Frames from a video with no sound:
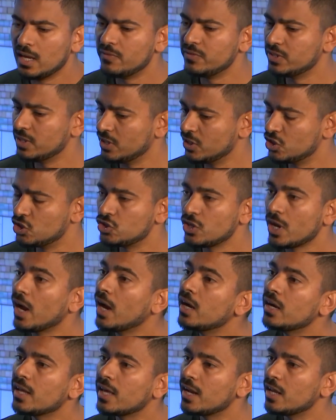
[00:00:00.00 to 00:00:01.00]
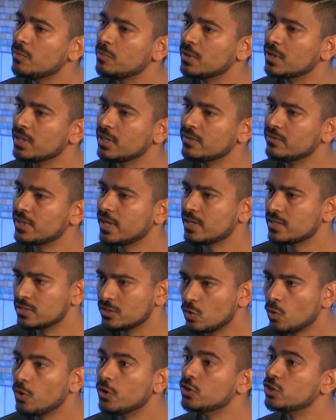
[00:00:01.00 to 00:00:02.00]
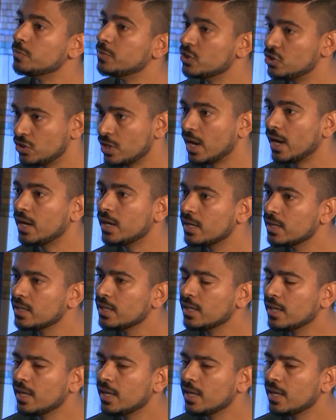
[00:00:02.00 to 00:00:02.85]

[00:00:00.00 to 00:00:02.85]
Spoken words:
everything is shared, and I believe that it's going to be shared.